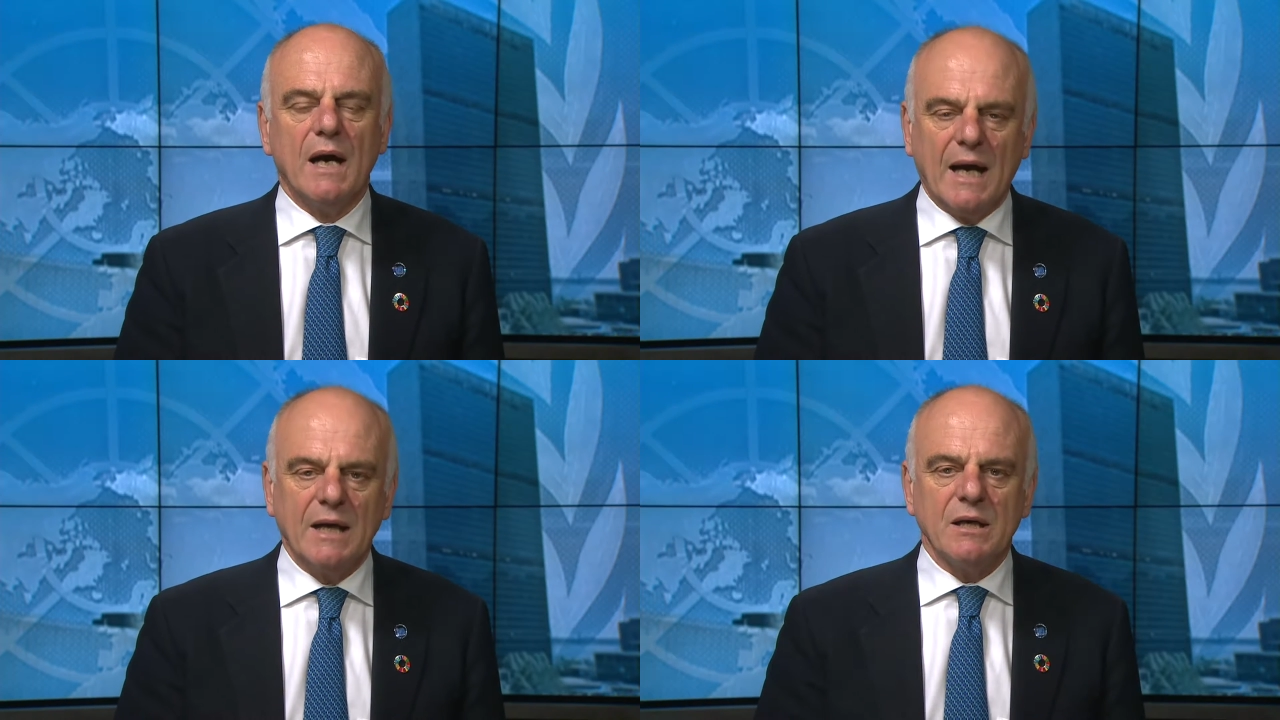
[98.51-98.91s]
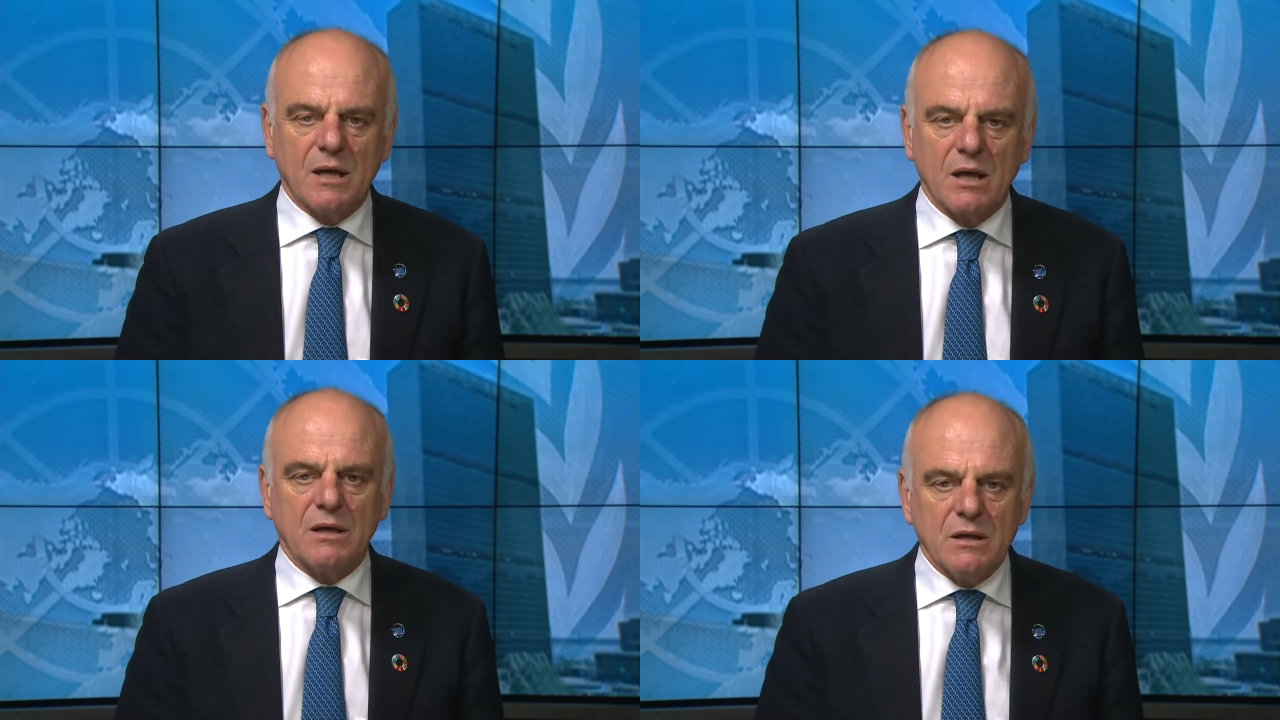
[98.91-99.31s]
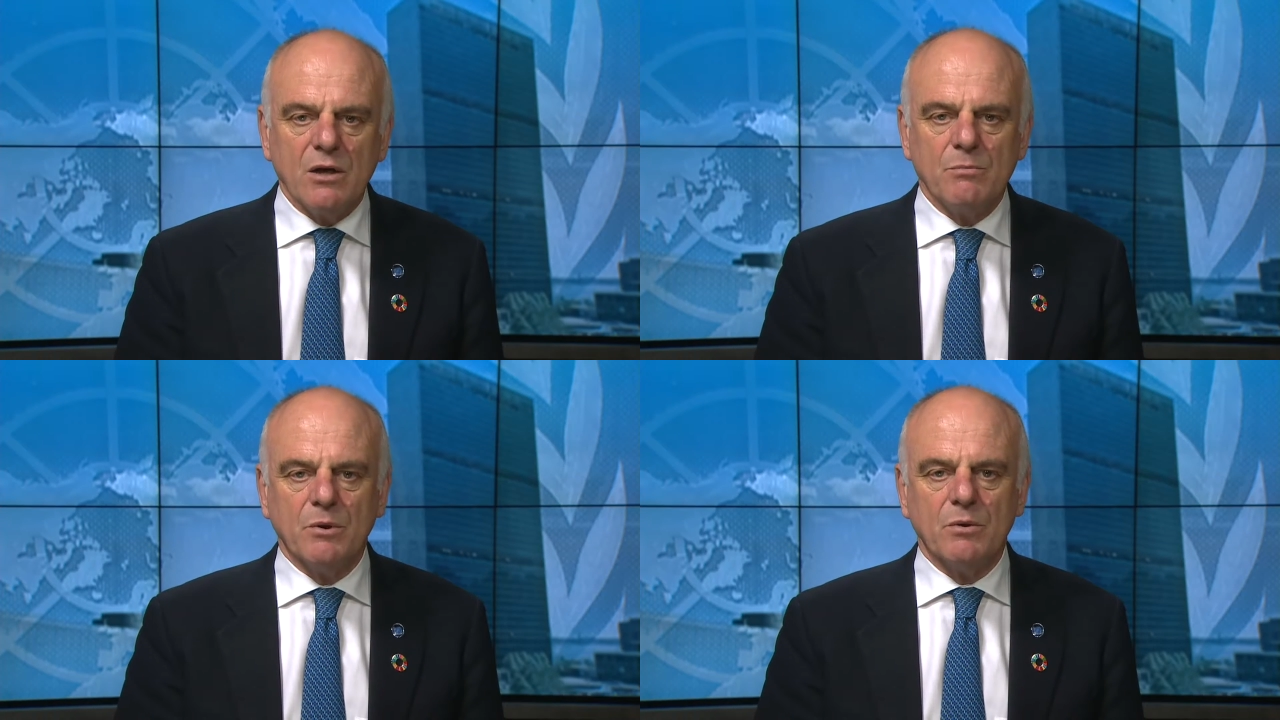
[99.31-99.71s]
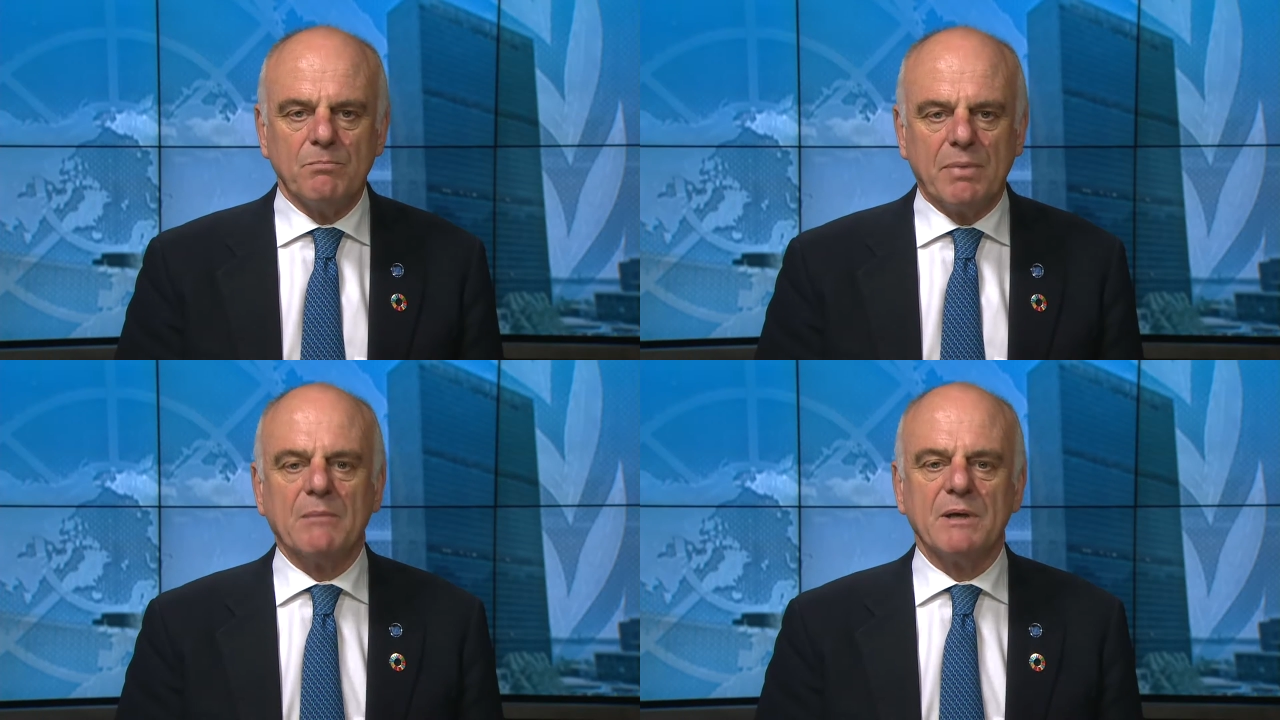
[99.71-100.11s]
and global
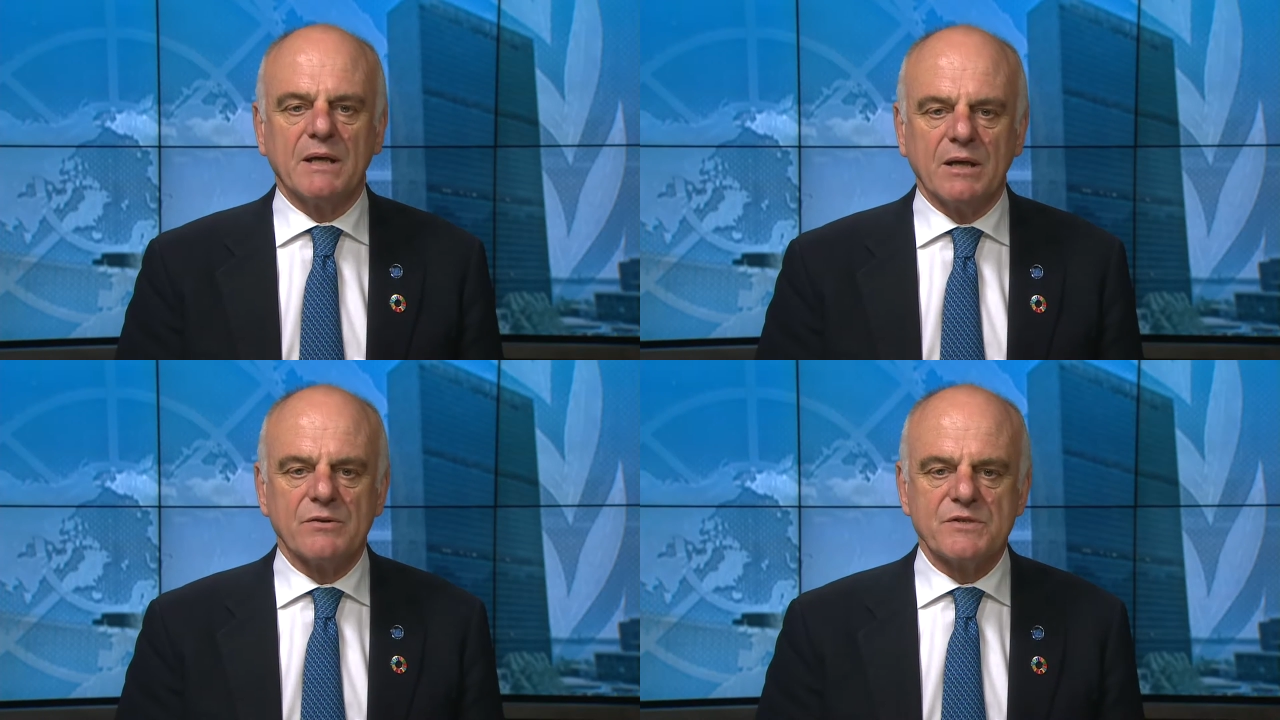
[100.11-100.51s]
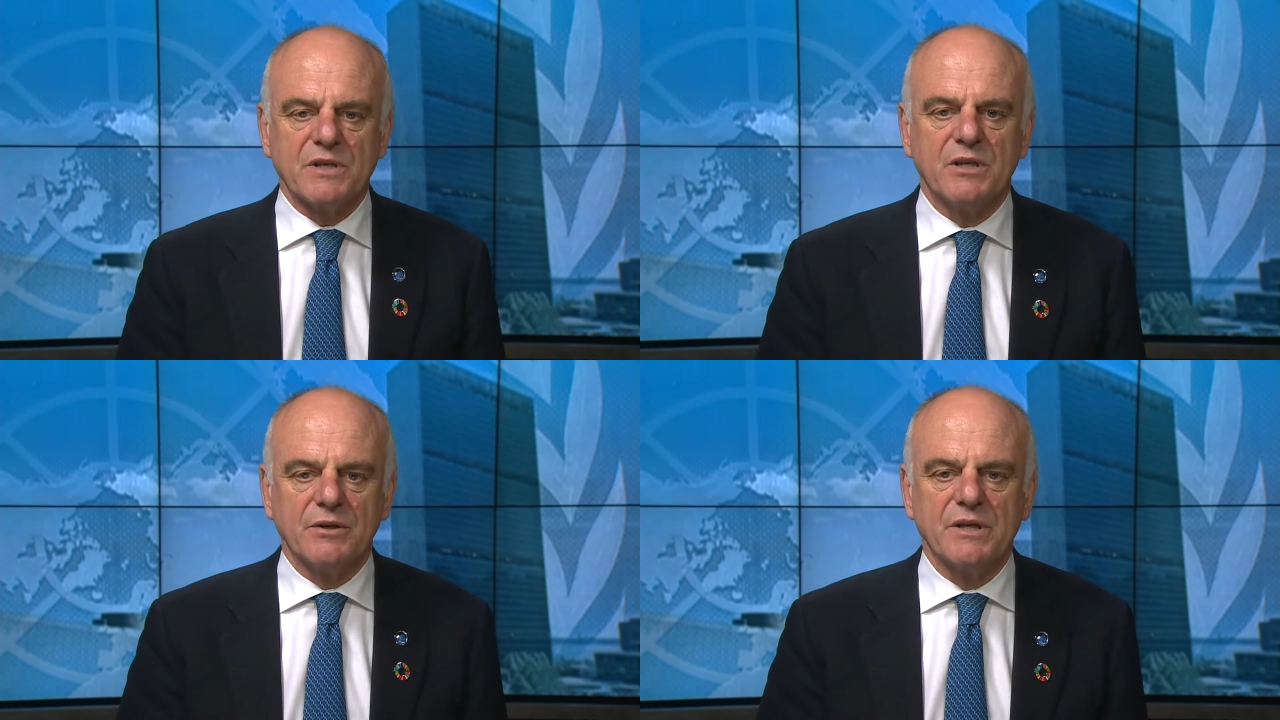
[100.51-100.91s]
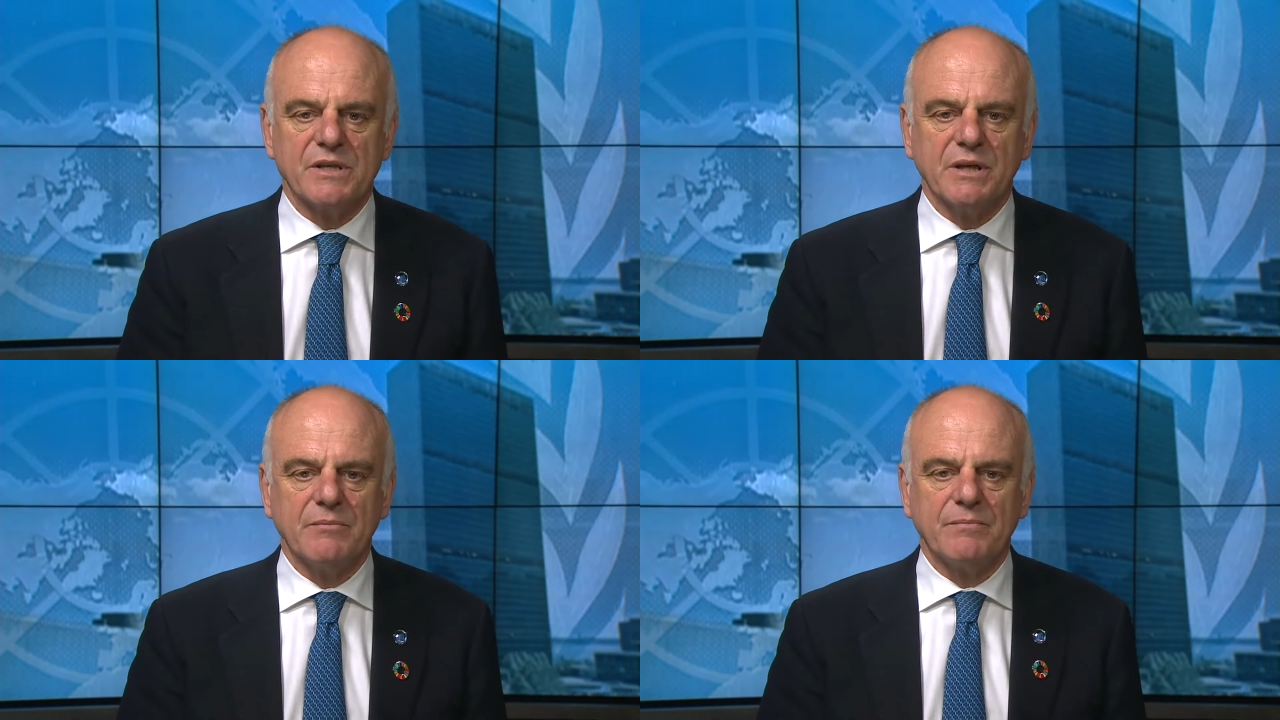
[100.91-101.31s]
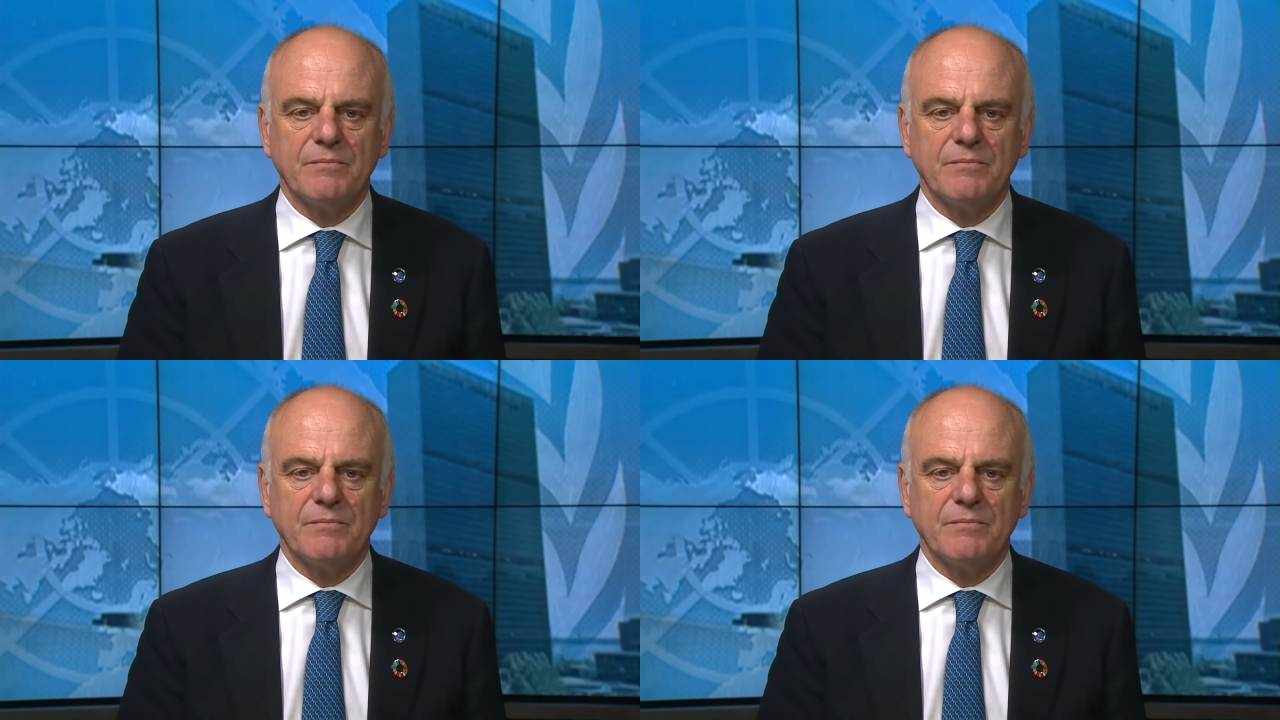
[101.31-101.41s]
public health security.